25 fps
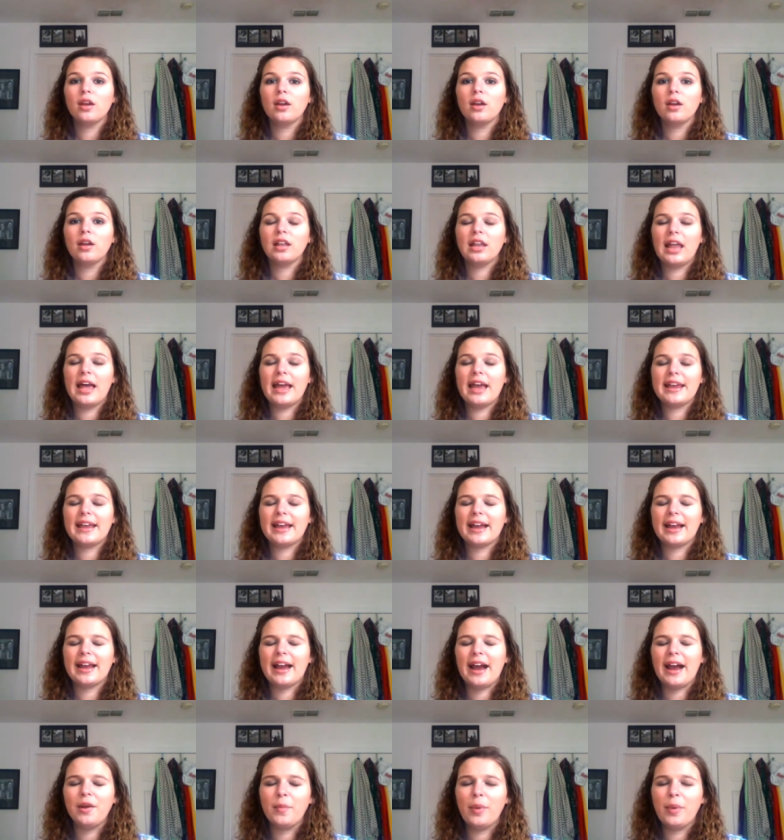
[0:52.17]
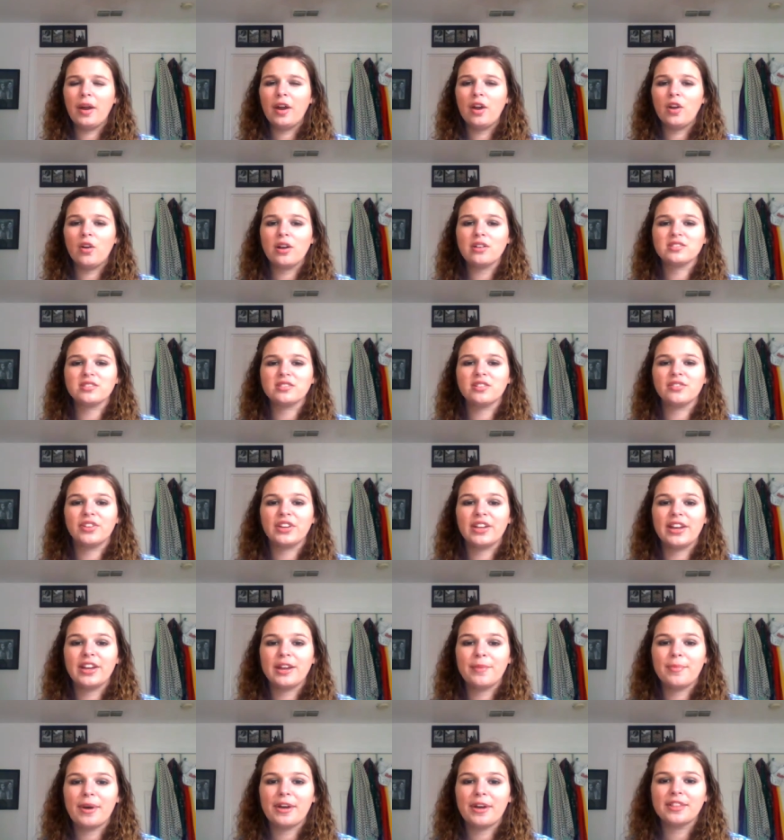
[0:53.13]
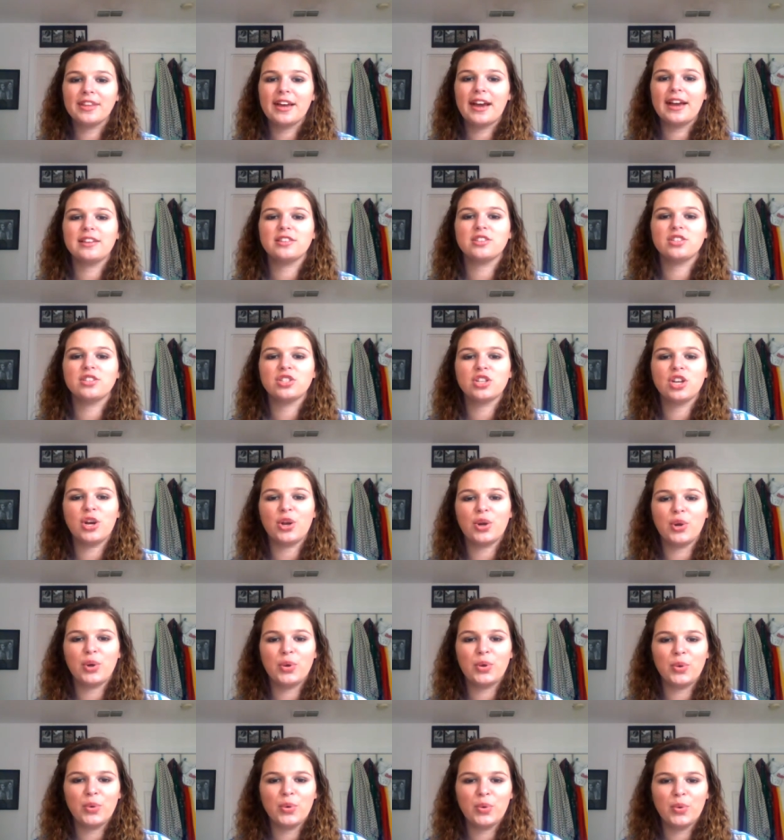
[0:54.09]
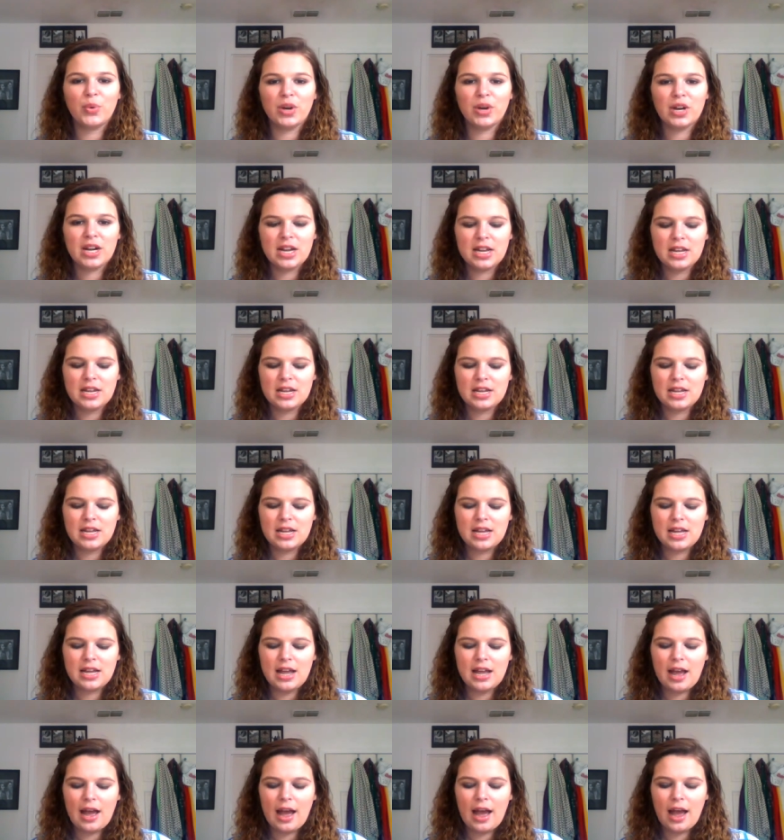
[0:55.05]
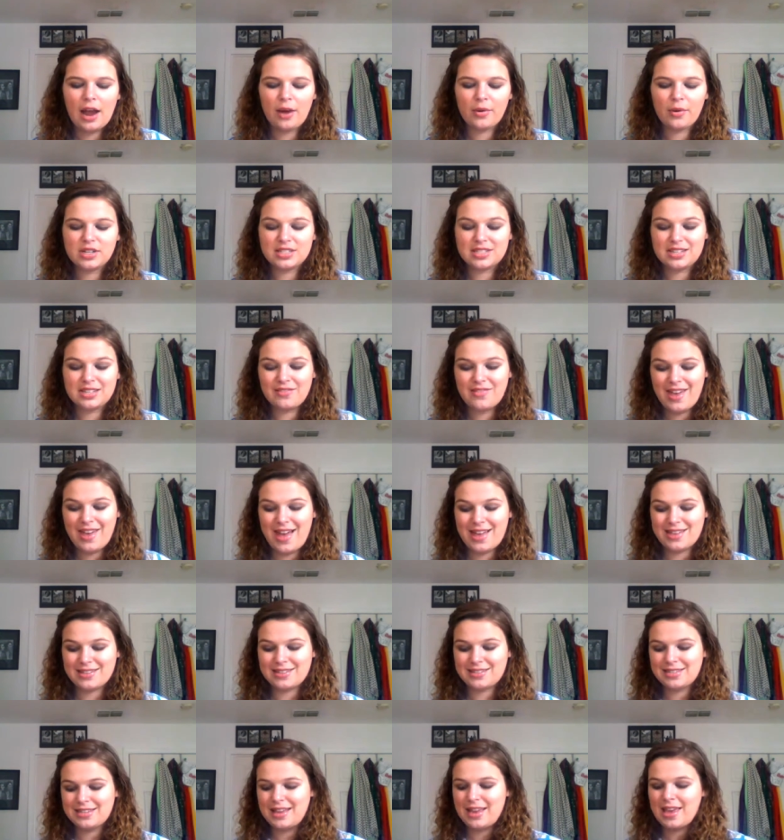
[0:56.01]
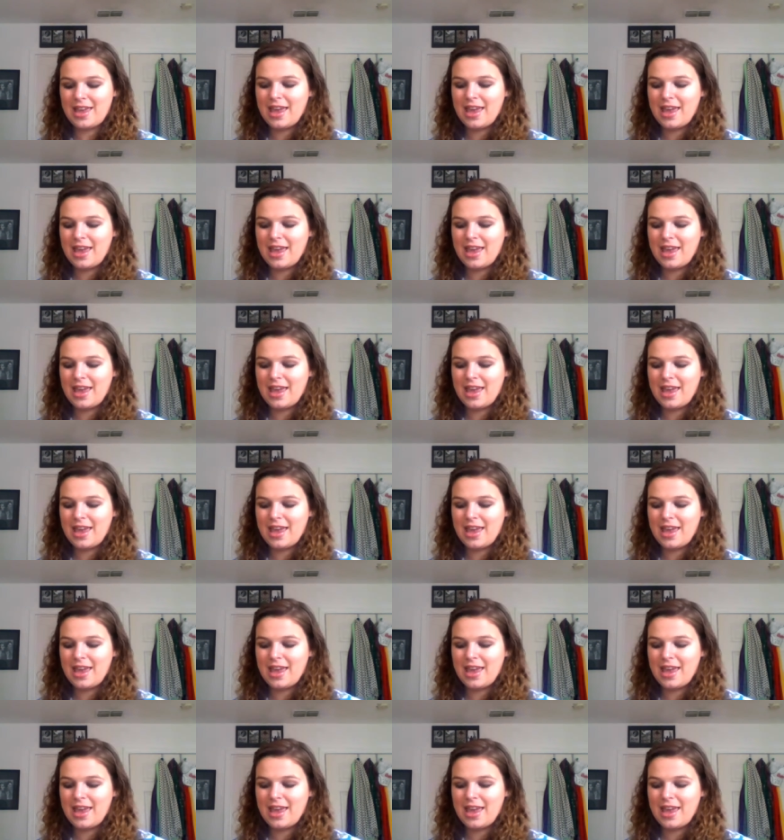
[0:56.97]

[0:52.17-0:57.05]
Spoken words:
like, kind of paranoid I was going to forget about that. So, I went to CVS.